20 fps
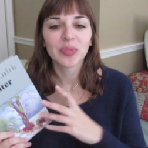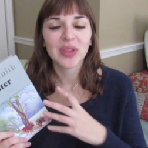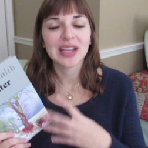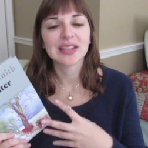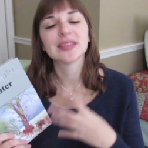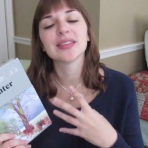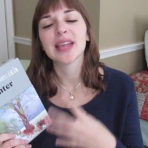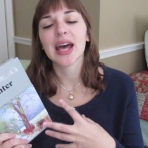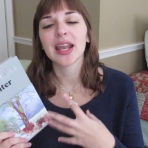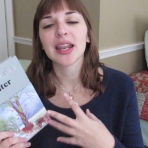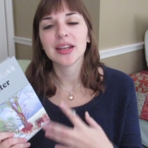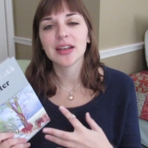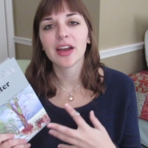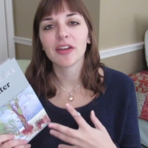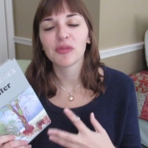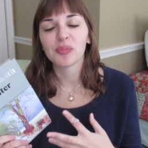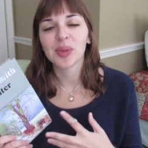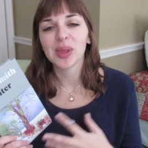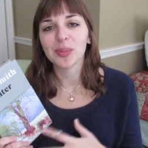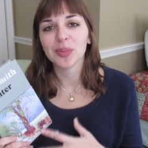it's that
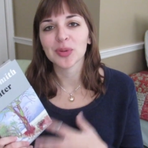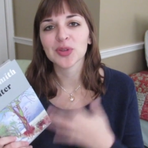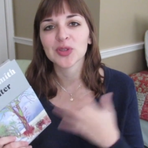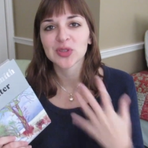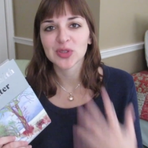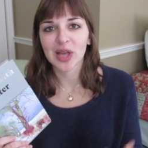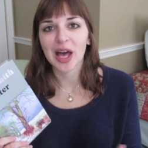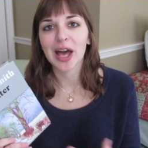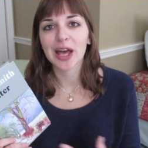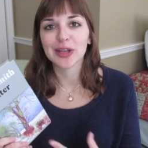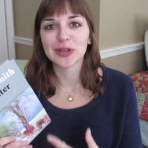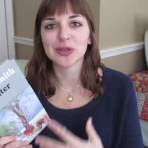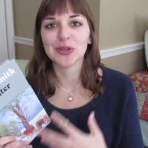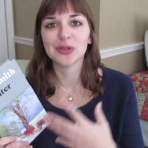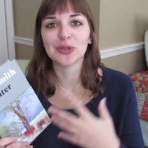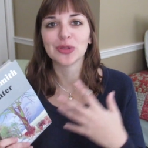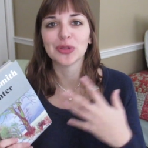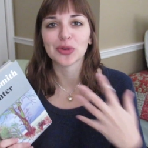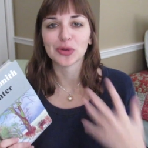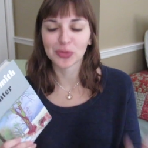enough people
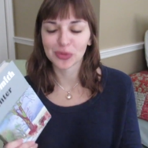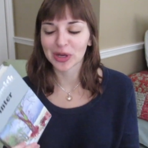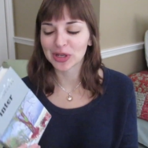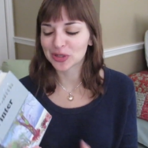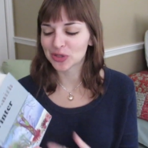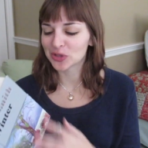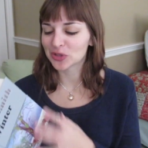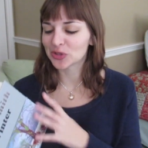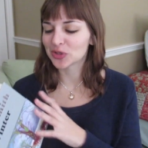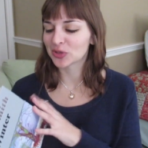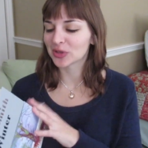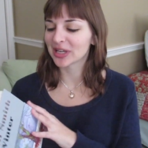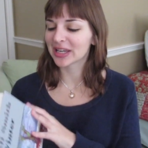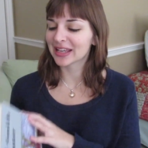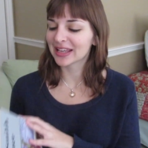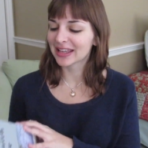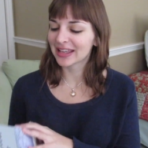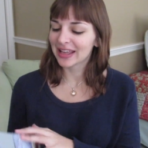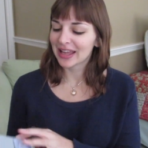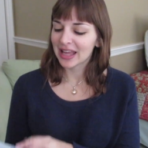signed the
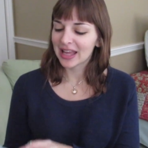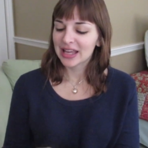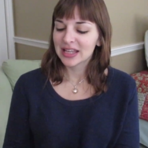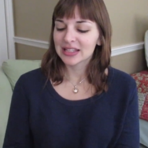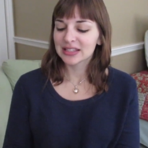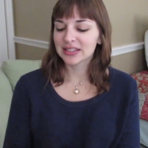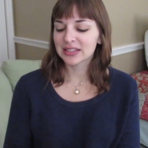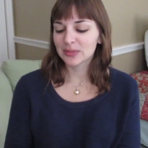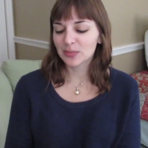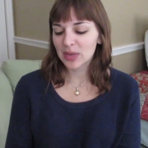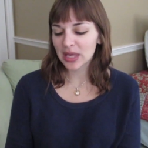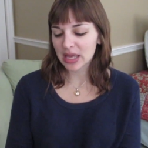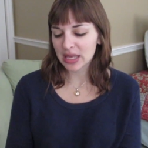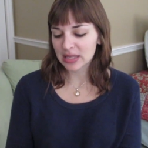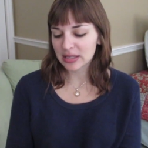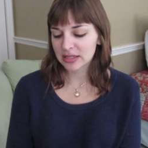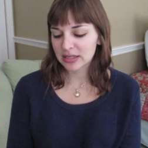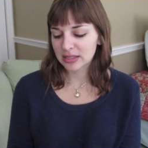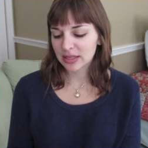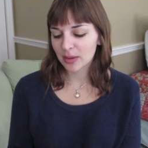registry.
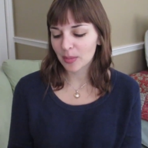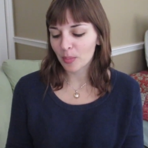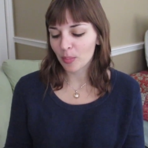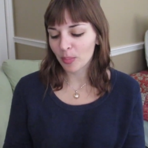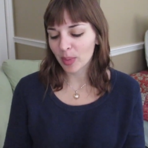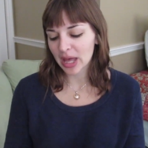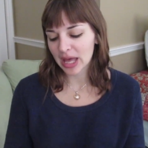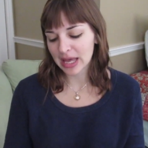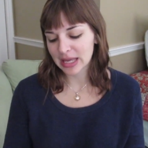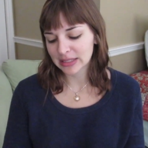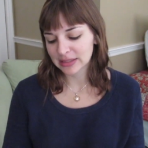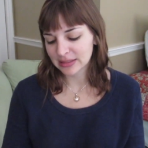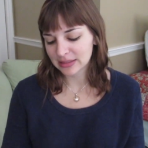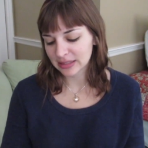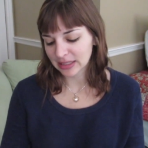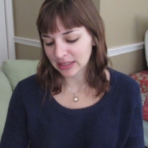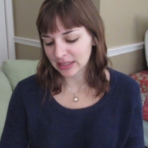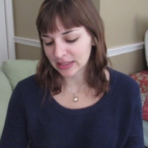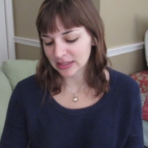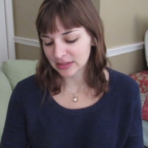Smith combines
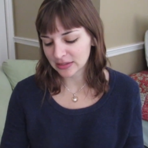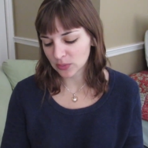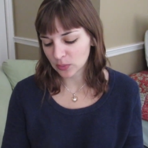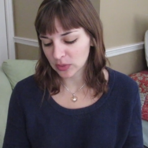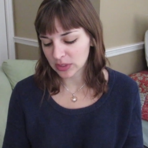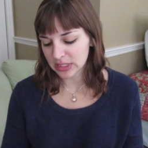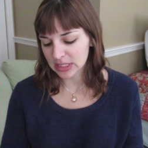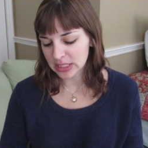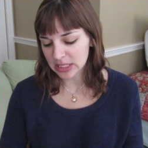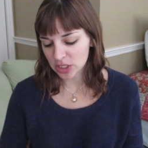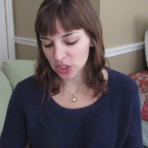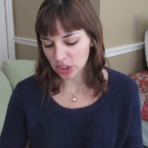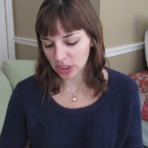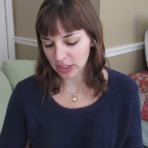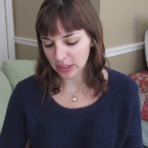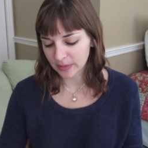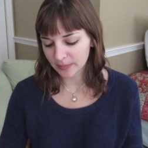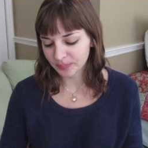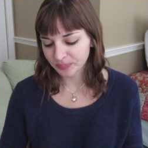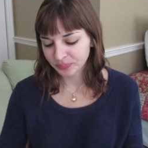Dickens with Nietzsche,
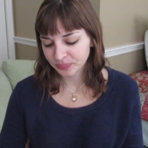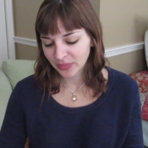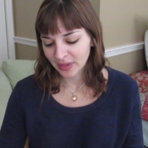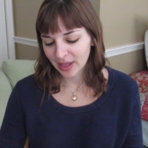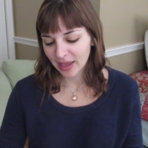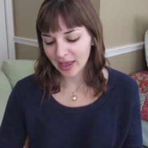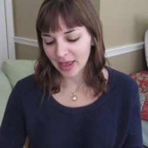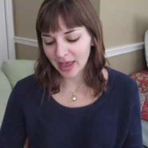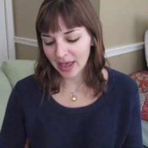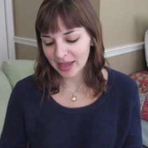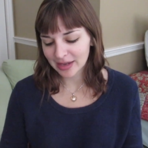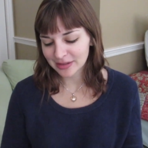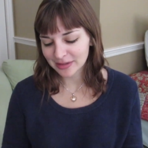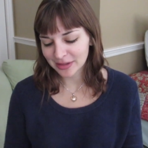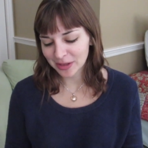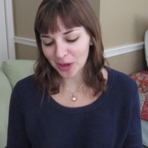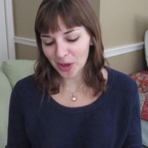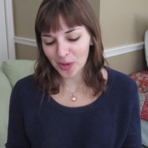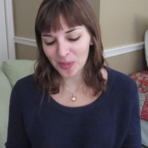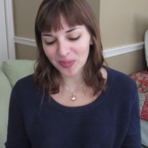and
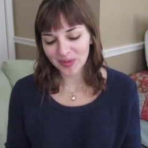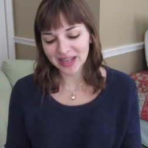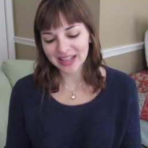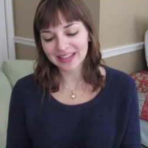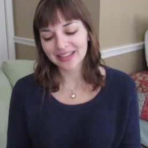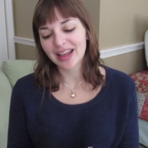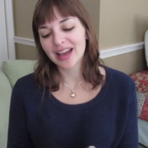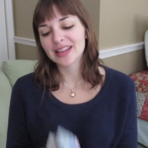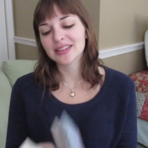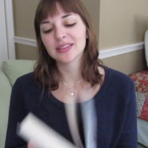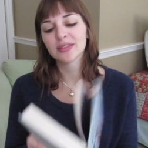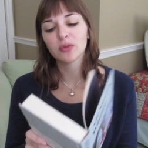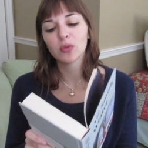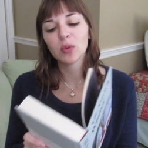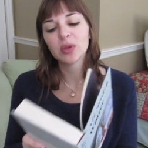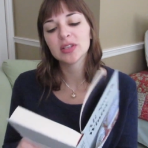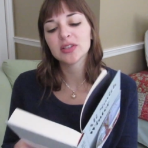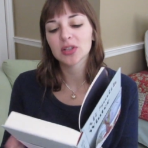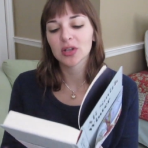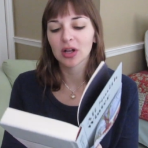the opening lines of
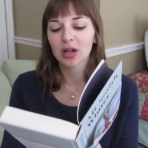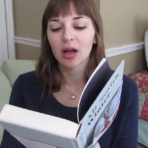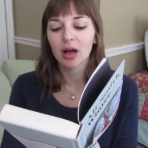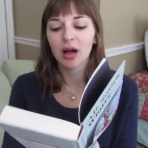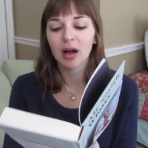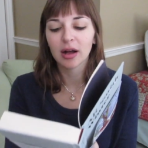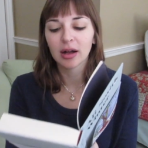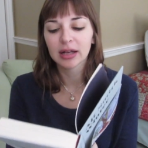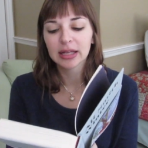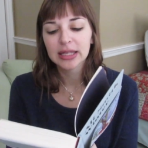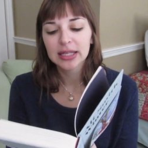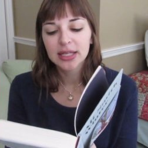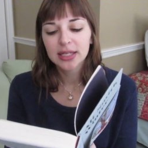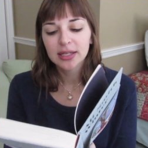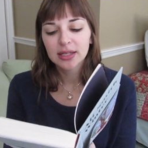Winter are,